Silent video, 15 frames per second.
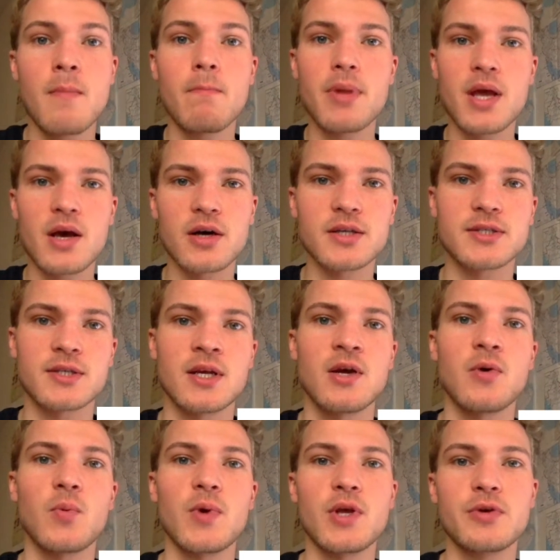because
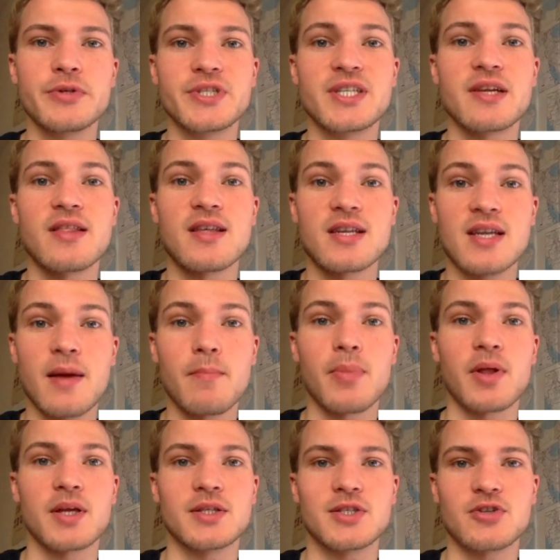we used the
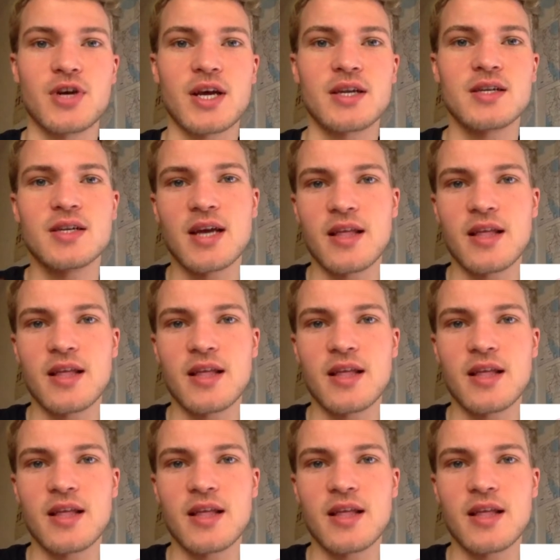template strand,